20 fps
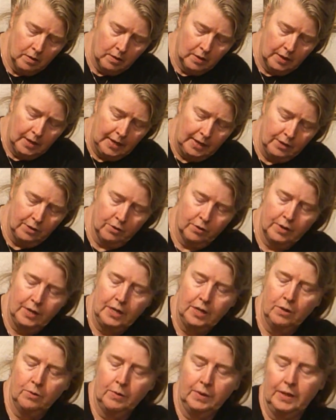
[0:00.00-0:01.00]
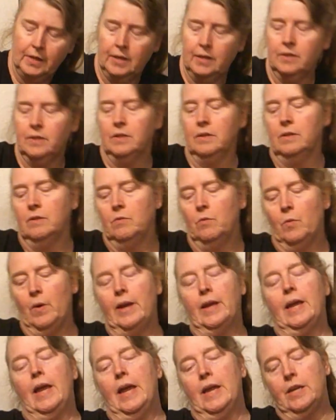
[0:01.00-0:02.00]
get dirty doing this,
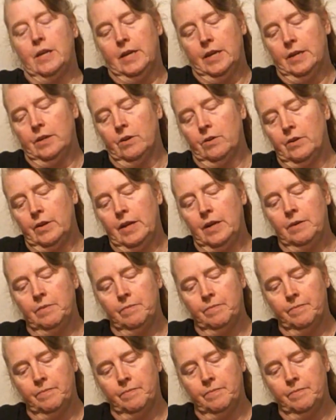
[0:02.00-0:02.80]
when can you get dirty?